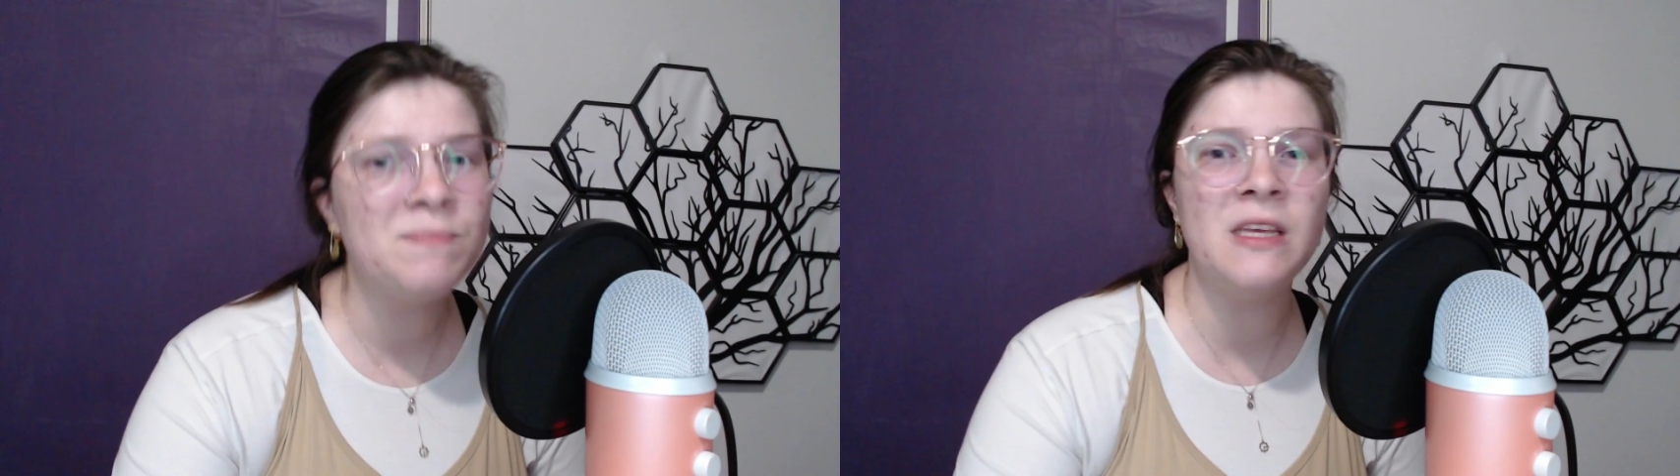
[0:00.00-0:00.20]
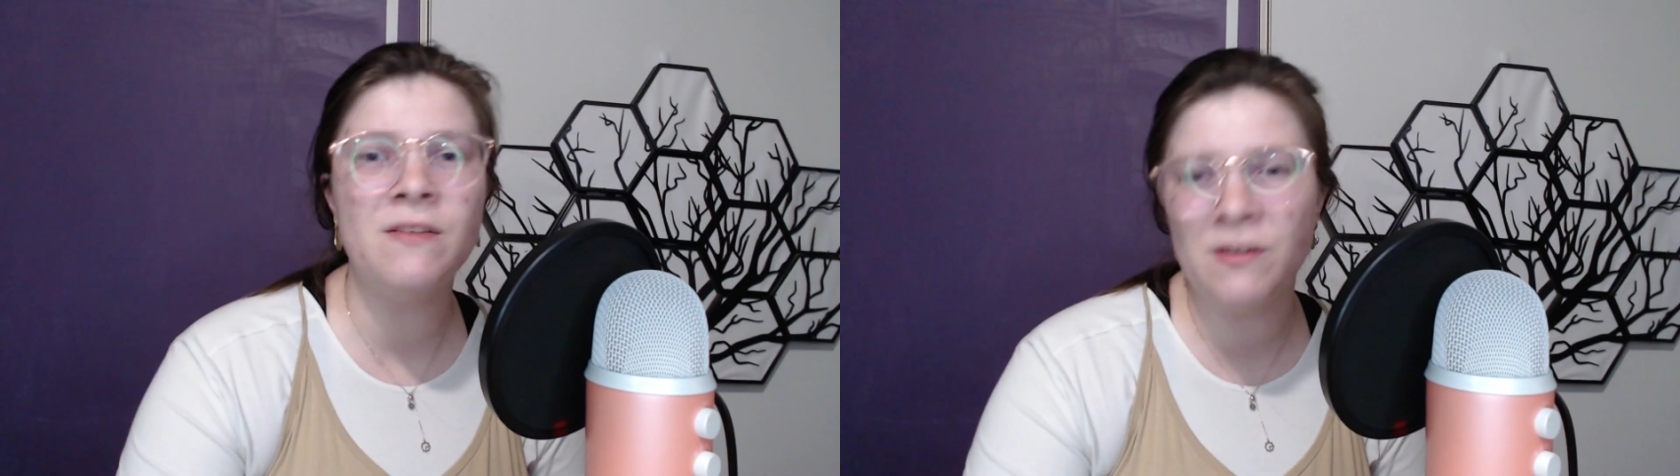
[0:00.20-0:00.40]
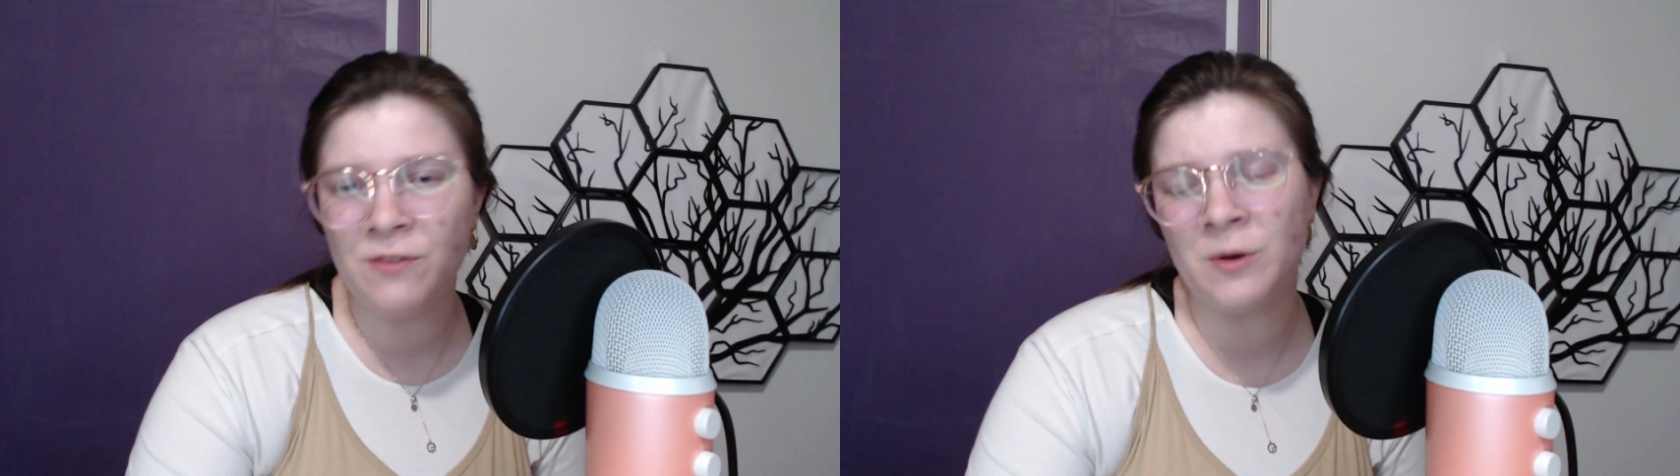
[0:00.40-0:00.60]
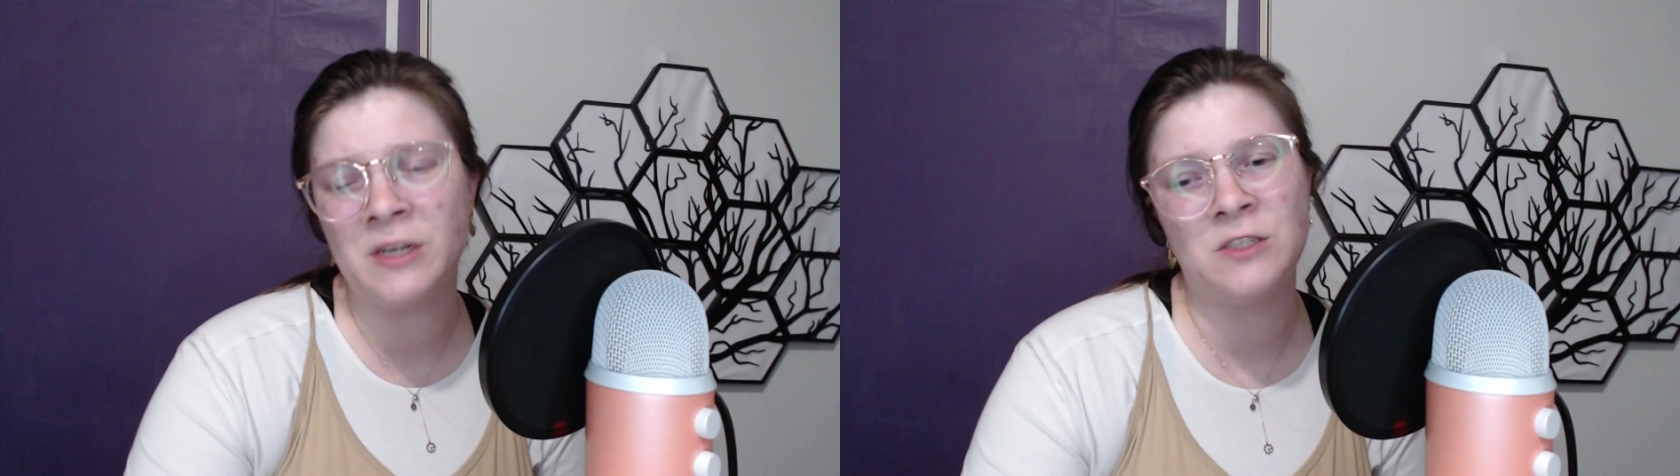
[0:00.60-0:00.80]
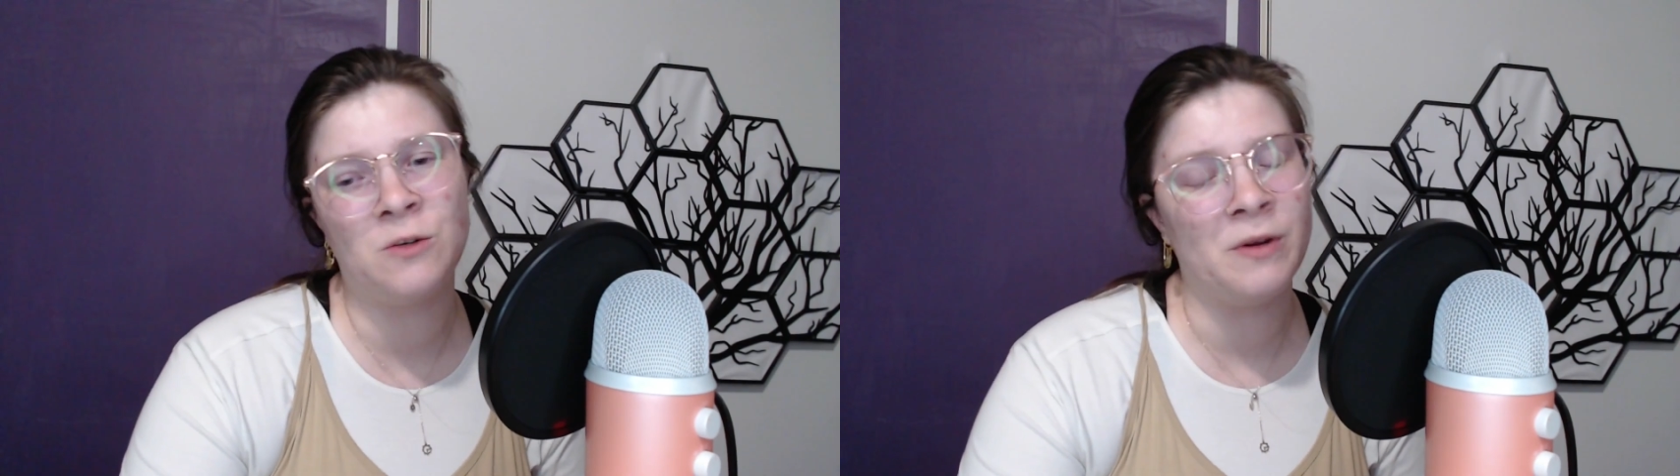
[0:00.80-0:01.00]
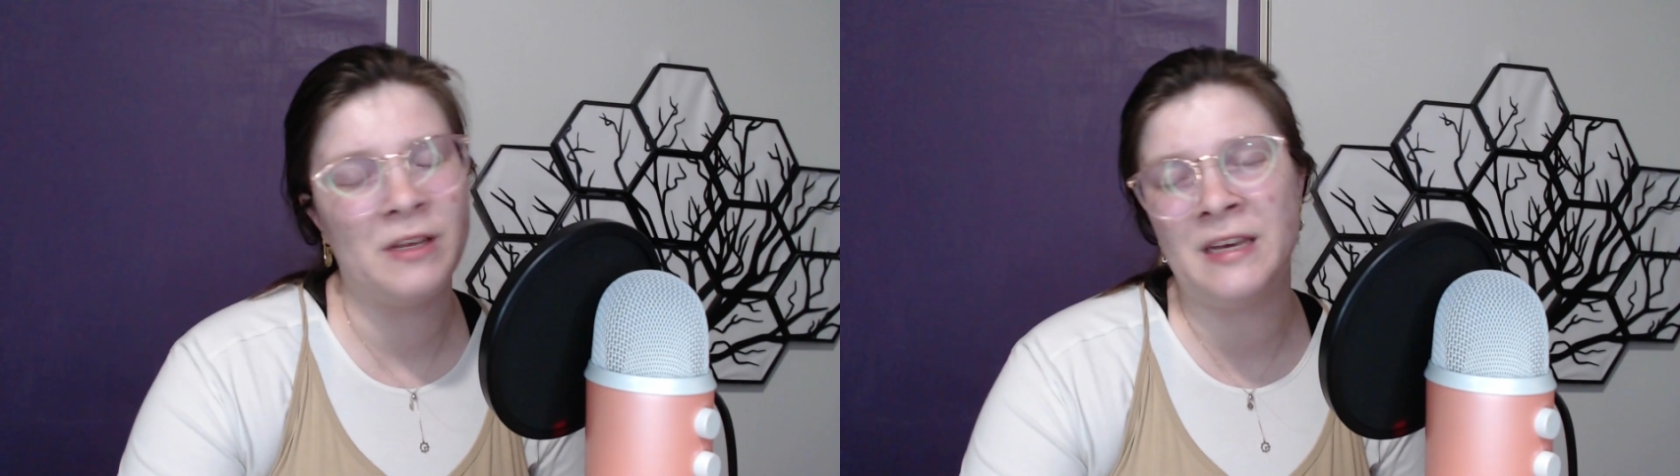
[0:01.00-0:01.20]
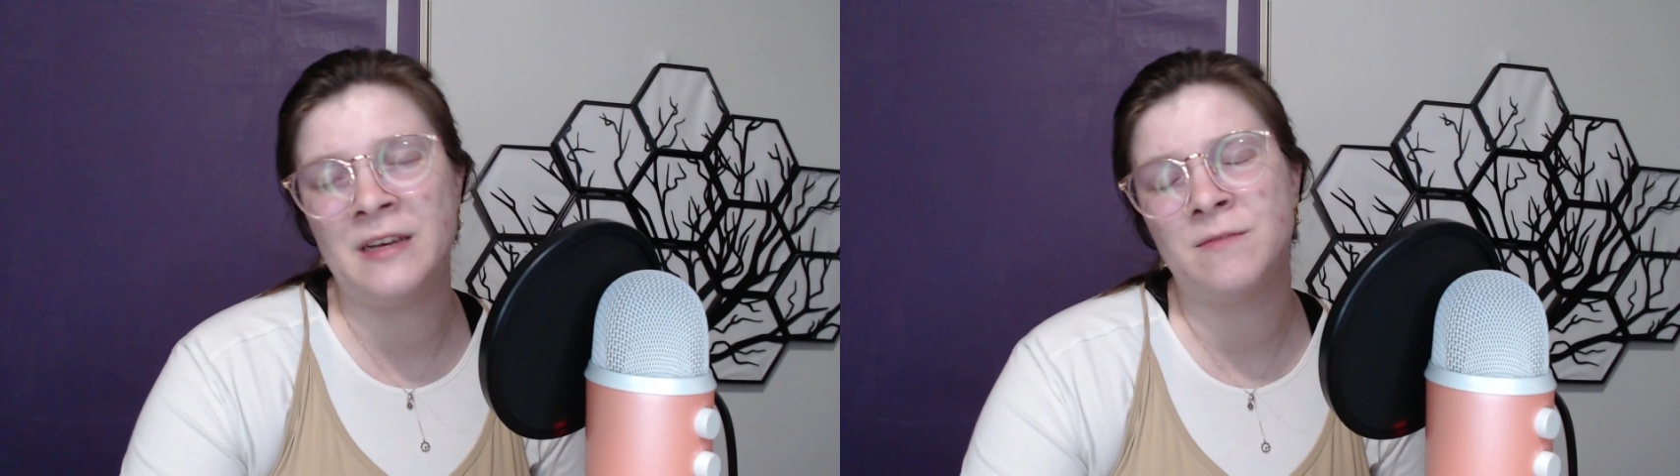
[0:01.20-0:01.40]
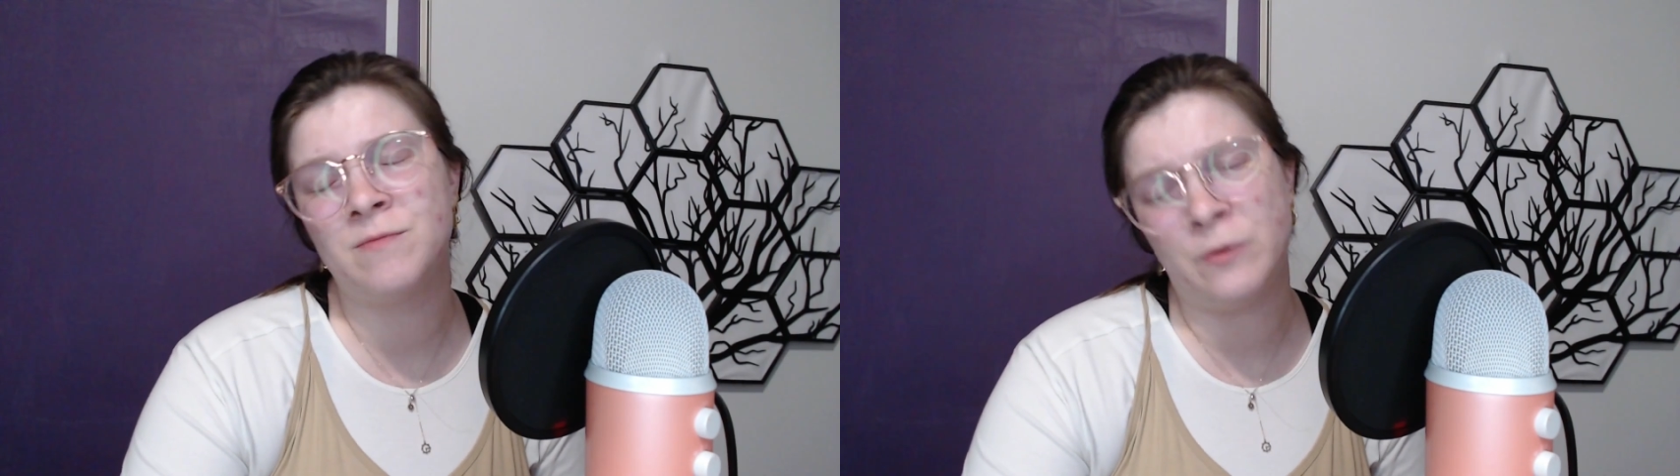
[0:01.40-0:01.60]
even if you are still working full